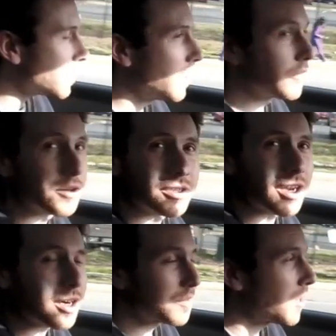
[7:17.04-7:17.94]
if you're a
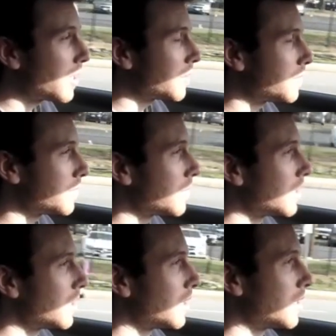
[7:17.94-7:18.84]
soccer mom,
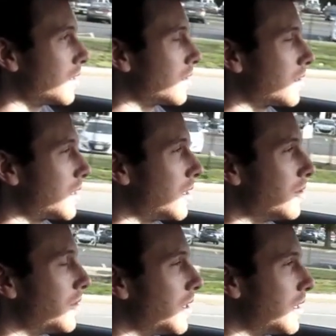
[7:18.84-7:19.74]

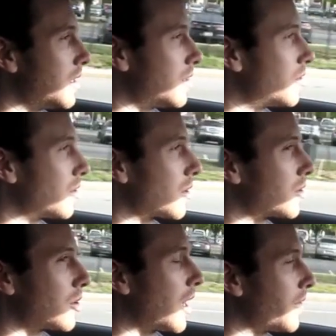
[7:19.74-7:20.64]
CUV
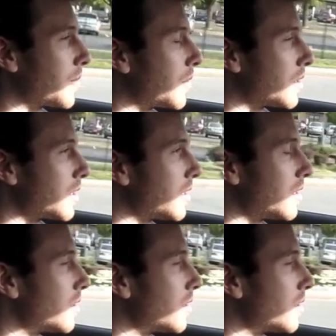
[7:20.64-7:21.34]
driving person,